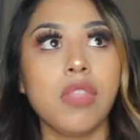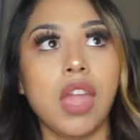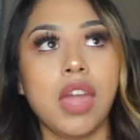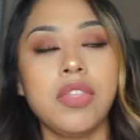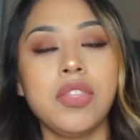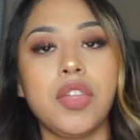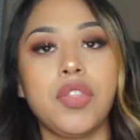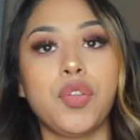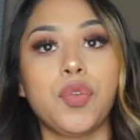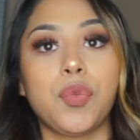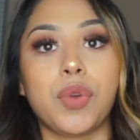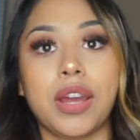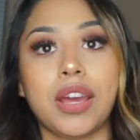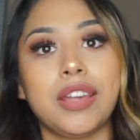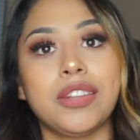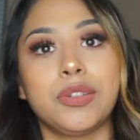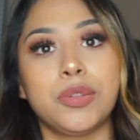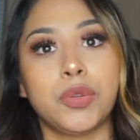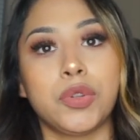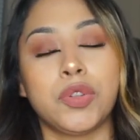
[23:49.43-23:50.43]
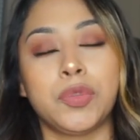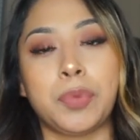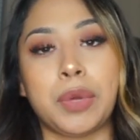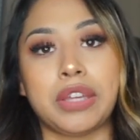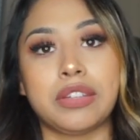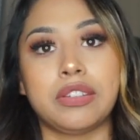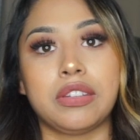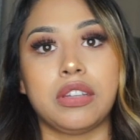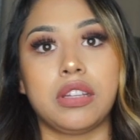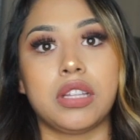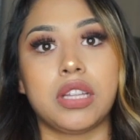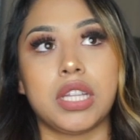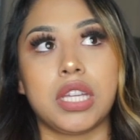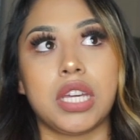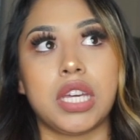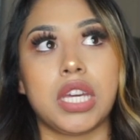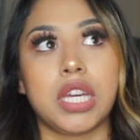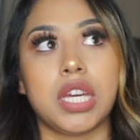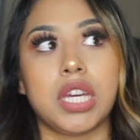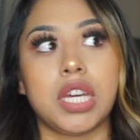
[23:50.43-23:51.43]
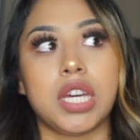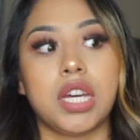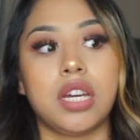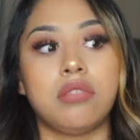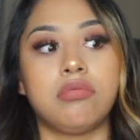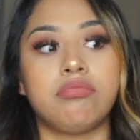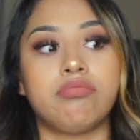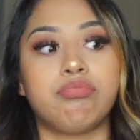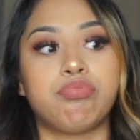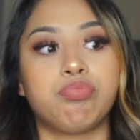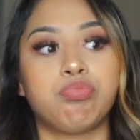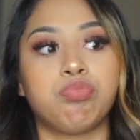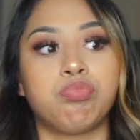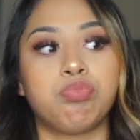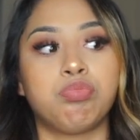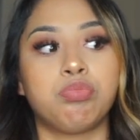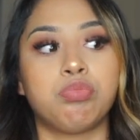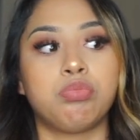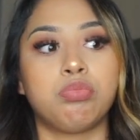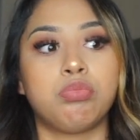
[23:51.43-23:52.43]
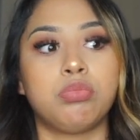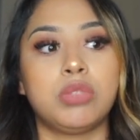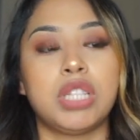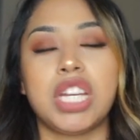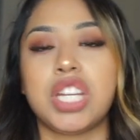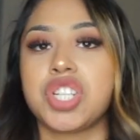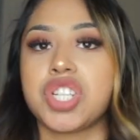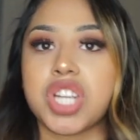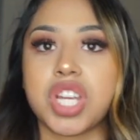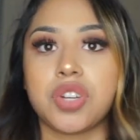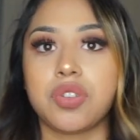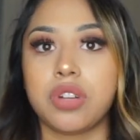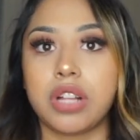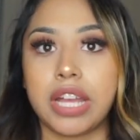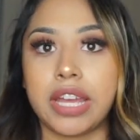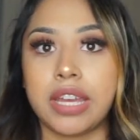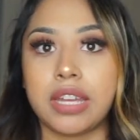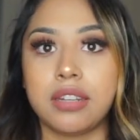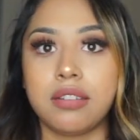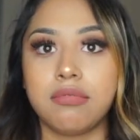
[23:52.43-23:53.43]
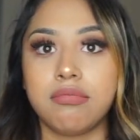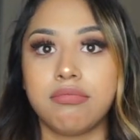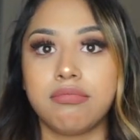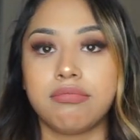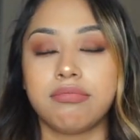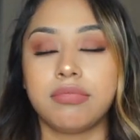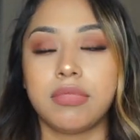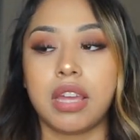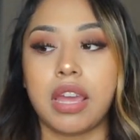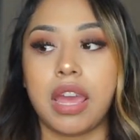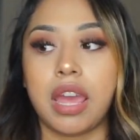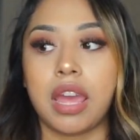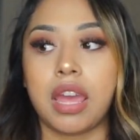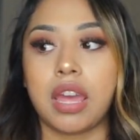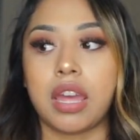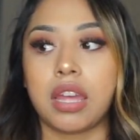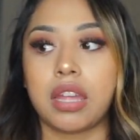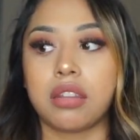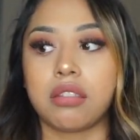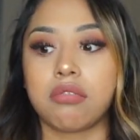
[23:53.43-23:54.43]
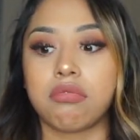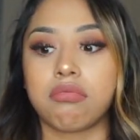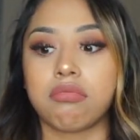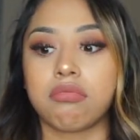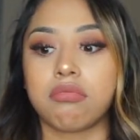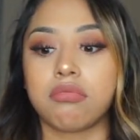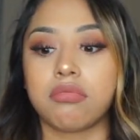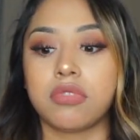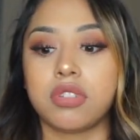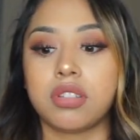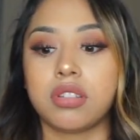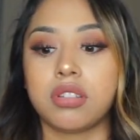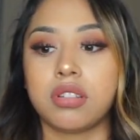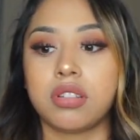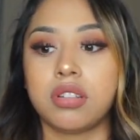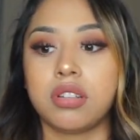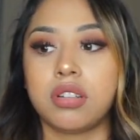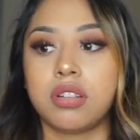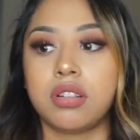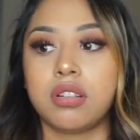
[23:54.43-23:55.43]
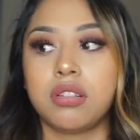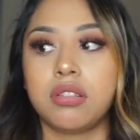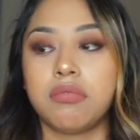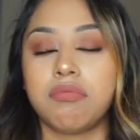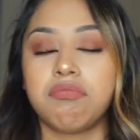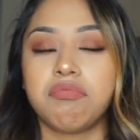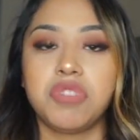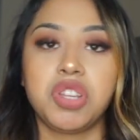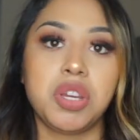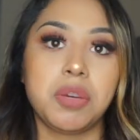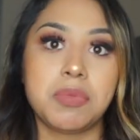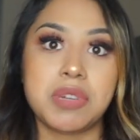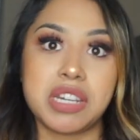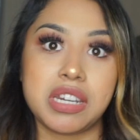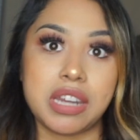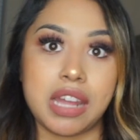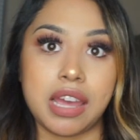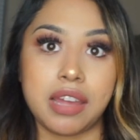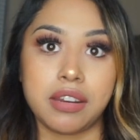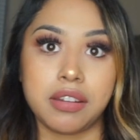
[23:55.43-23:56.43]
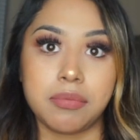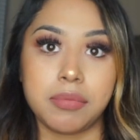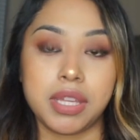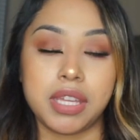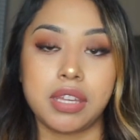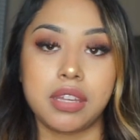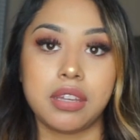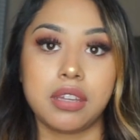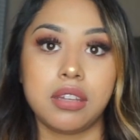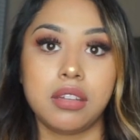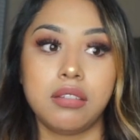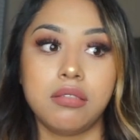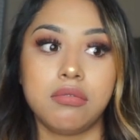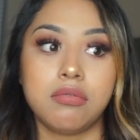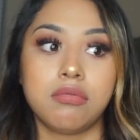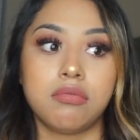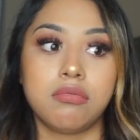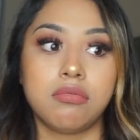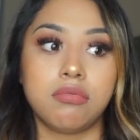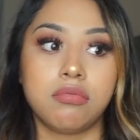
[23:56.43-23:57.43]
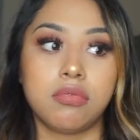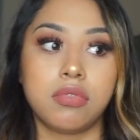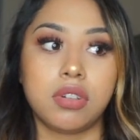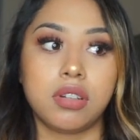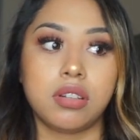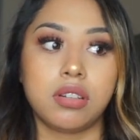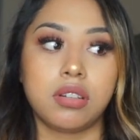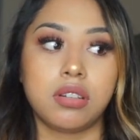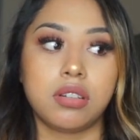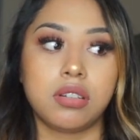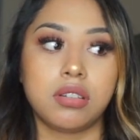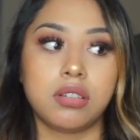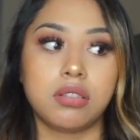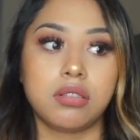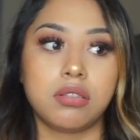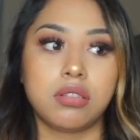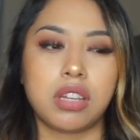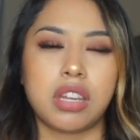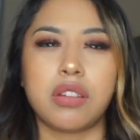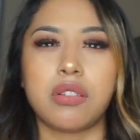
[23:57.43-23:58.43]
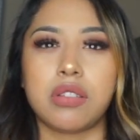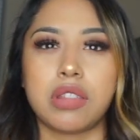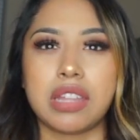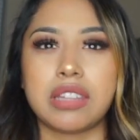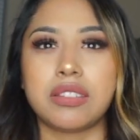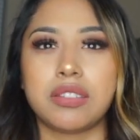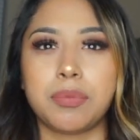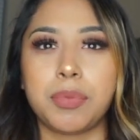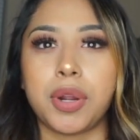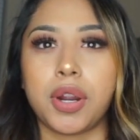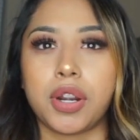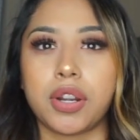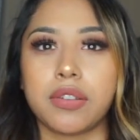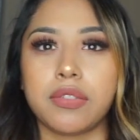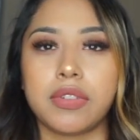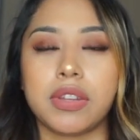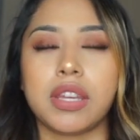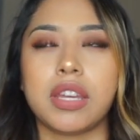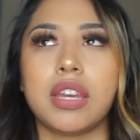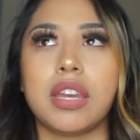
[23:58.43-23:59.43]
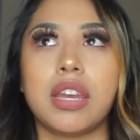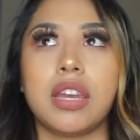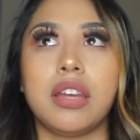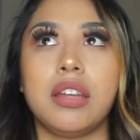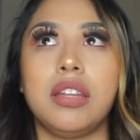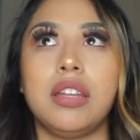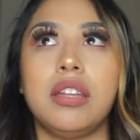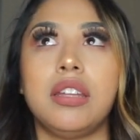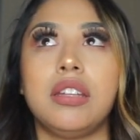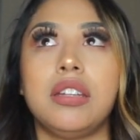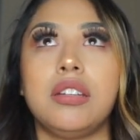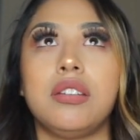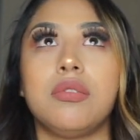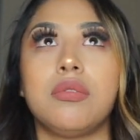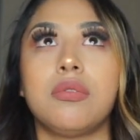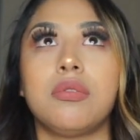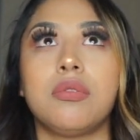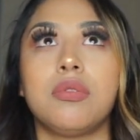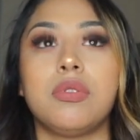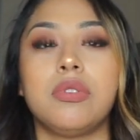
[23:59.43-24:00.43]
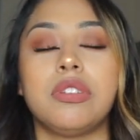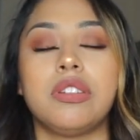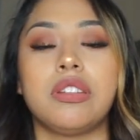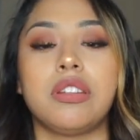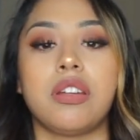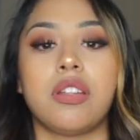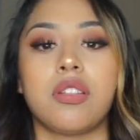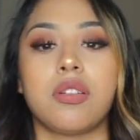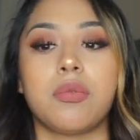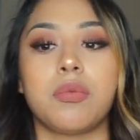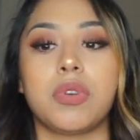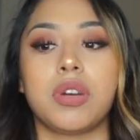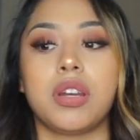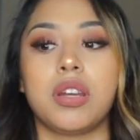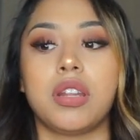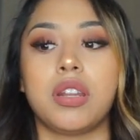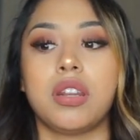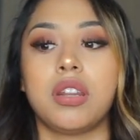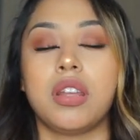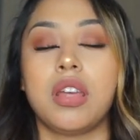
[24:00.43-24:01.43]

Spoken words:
And then the rest was basically like general ed and human anatomy. Oh, that's part of it. And what's the other one?